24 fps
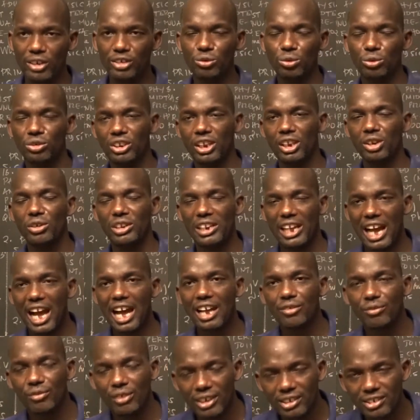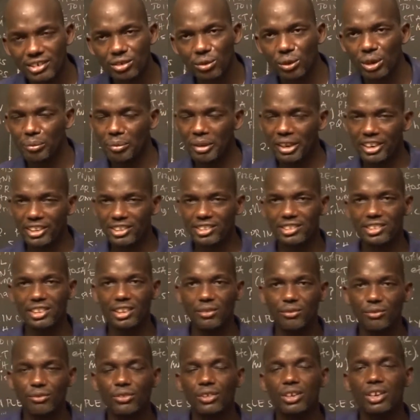to tell you in advance, will be
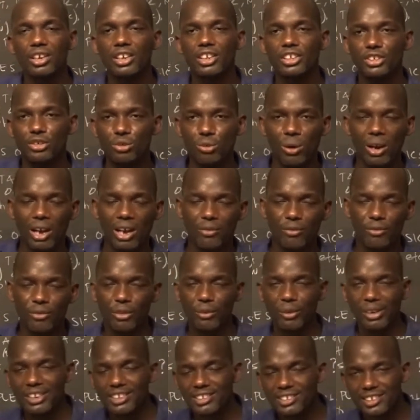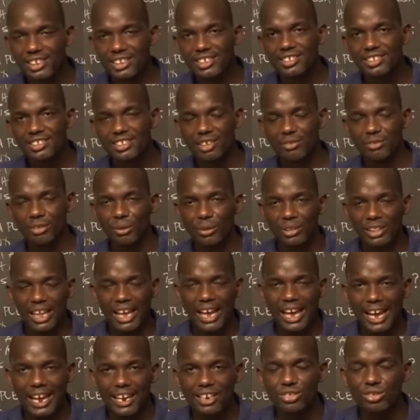receive your free willing thanksgiving with the
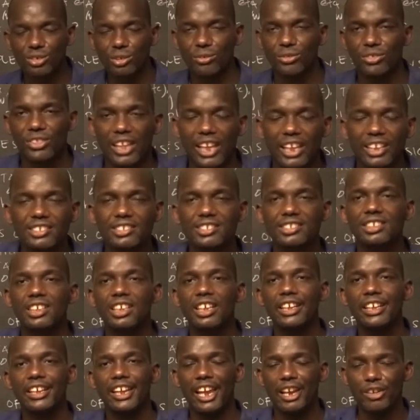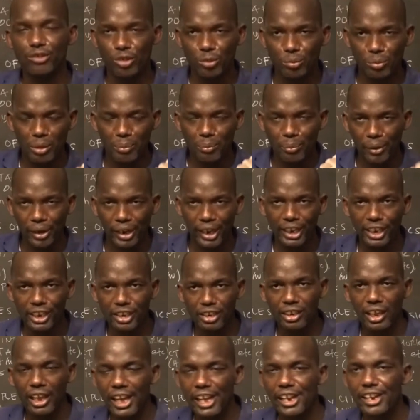hands of thanks, and will be praying
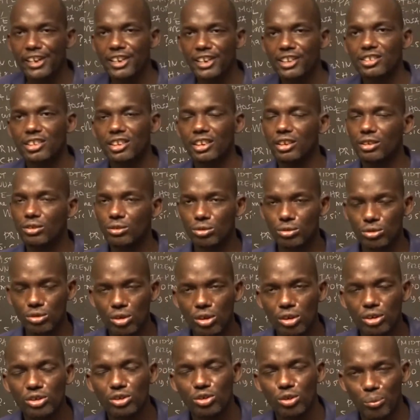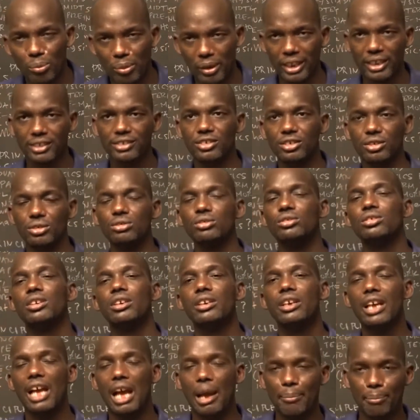earnestly to God to bless you
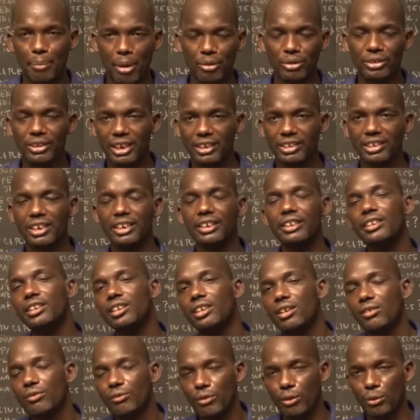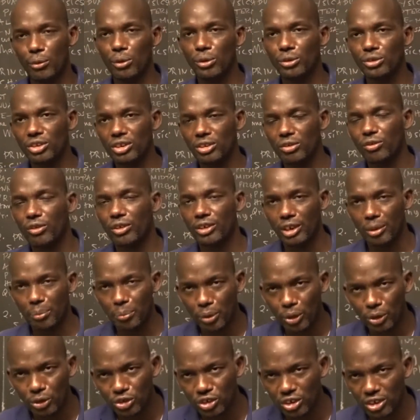abundantly for the
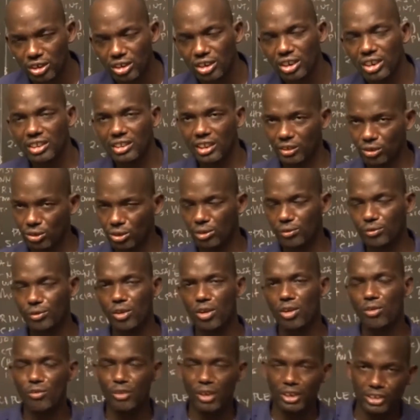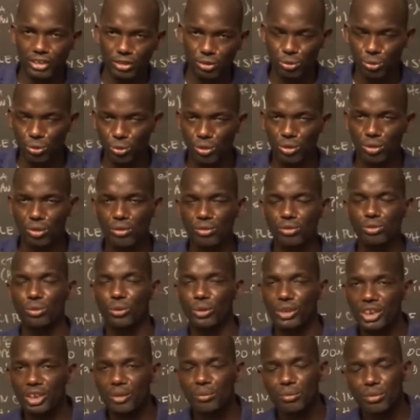portion that you've offered to to
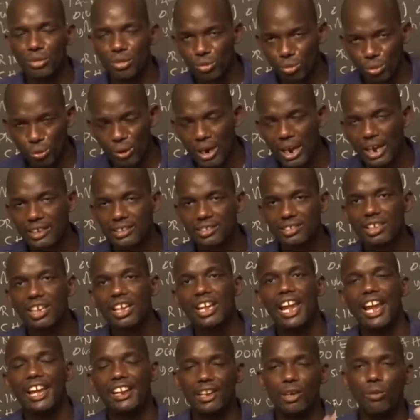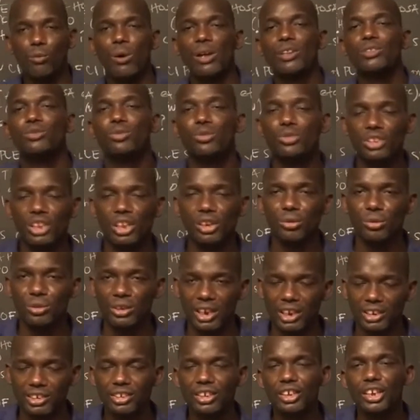him through us. And I want to tell you
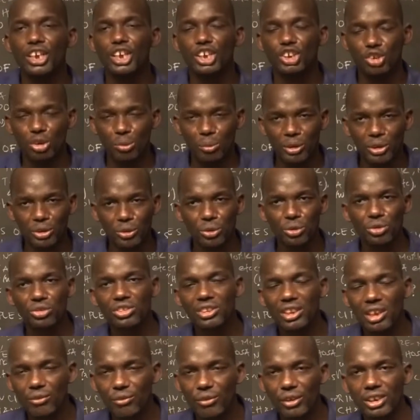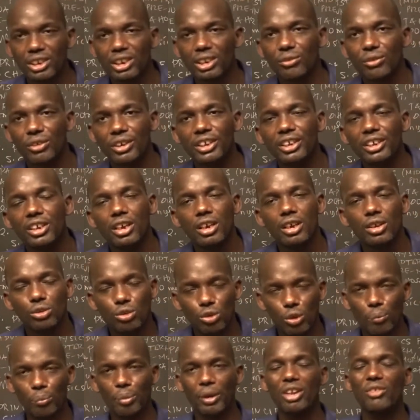that it will be used effectively to
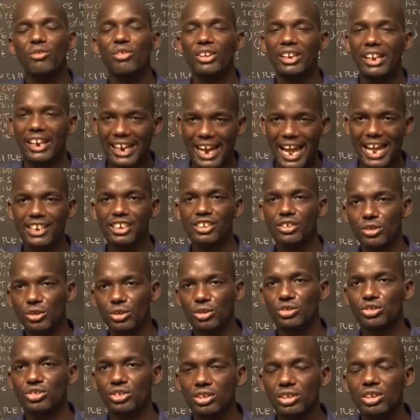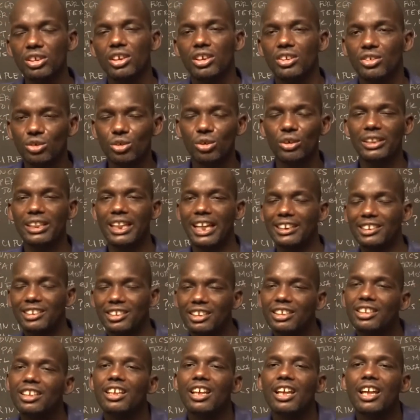pay for the running cost so that
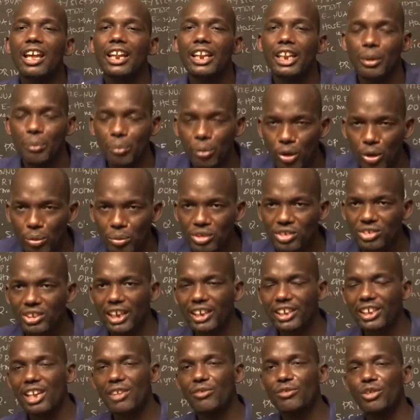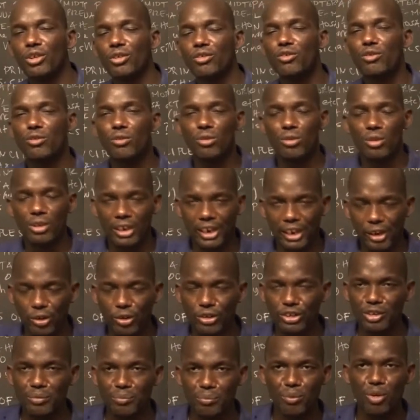the promise I gave you for
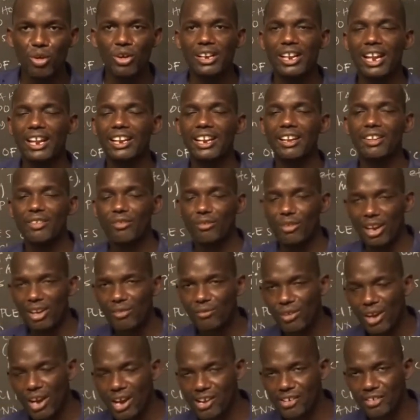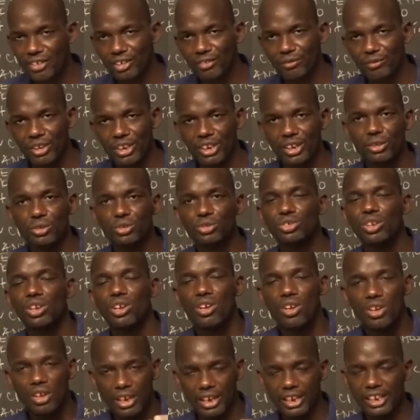recording more than 500 videos
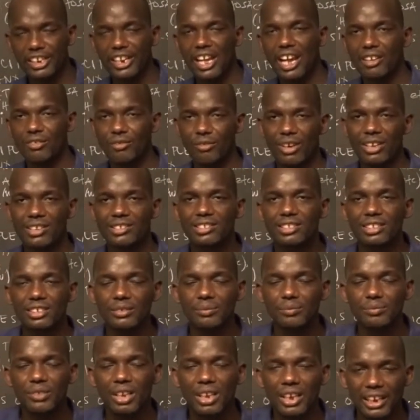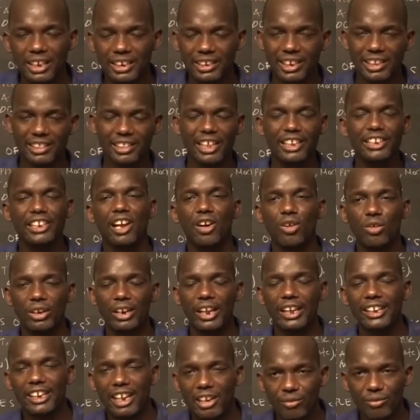in Tanzania
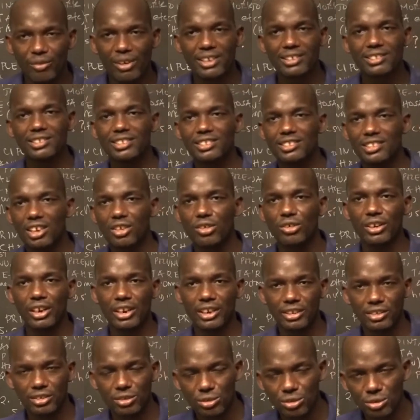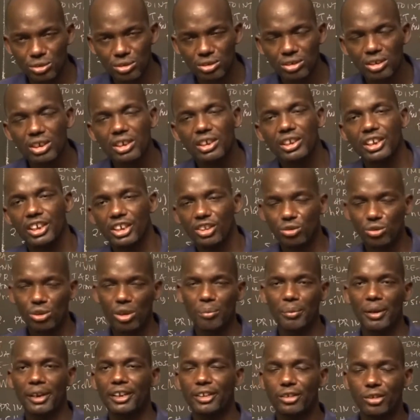online advanced secondary school in square
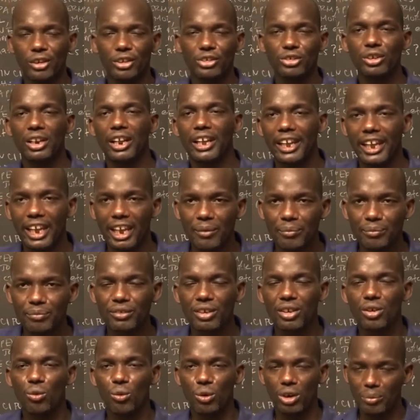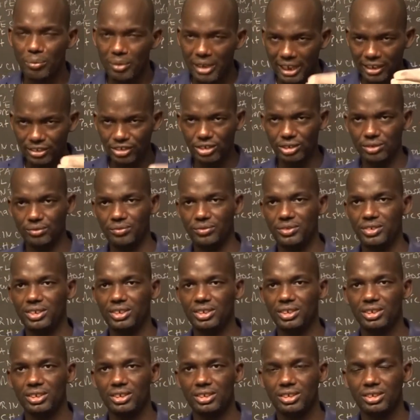bracket Olenjolaim will be achieved.
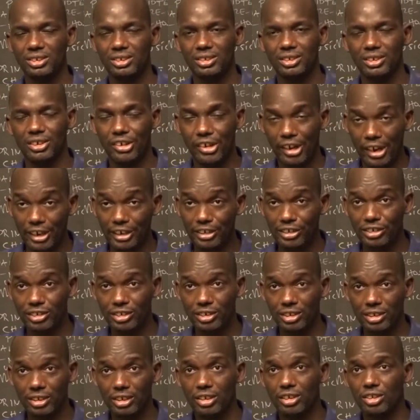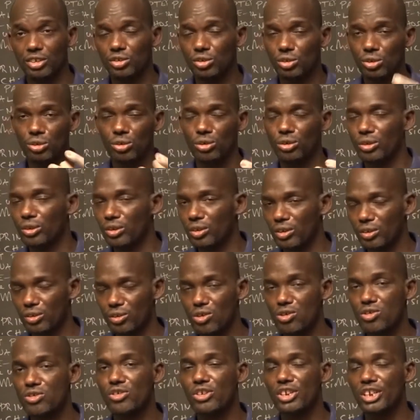Right? So
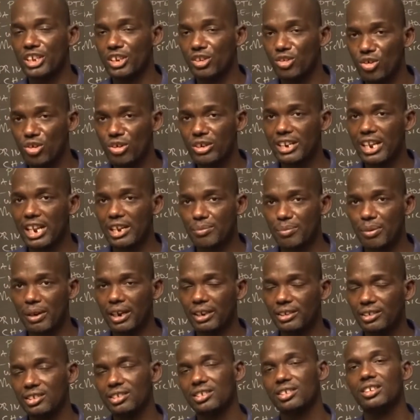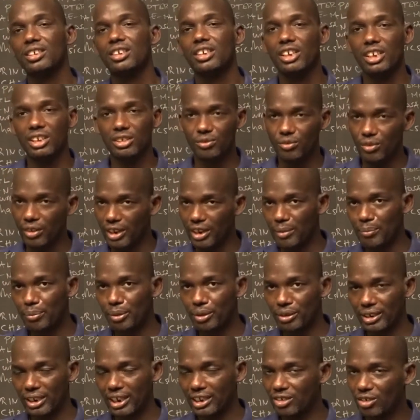don't ignore that part. It's very
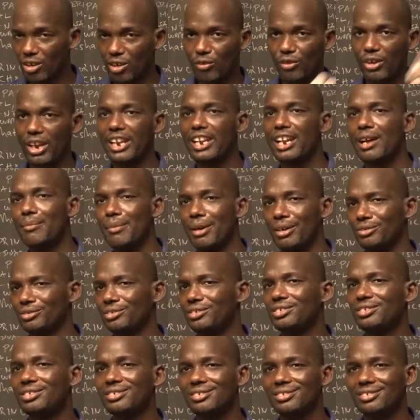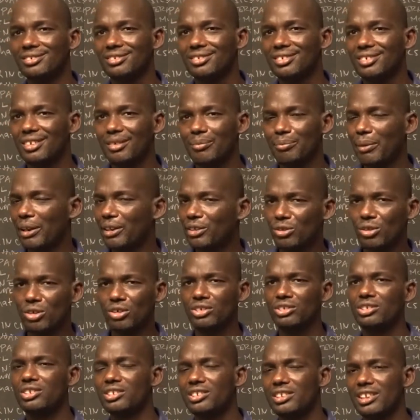important. Of any amount. But don't
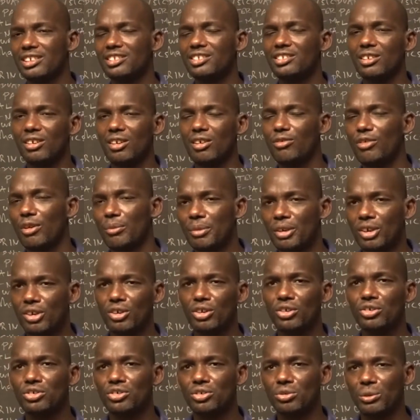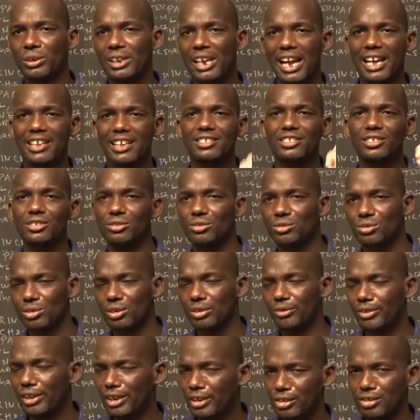just offer because we ask you to
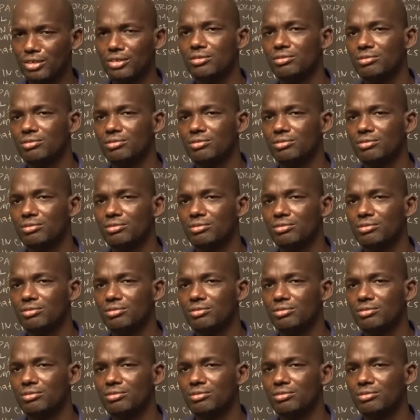offer. No.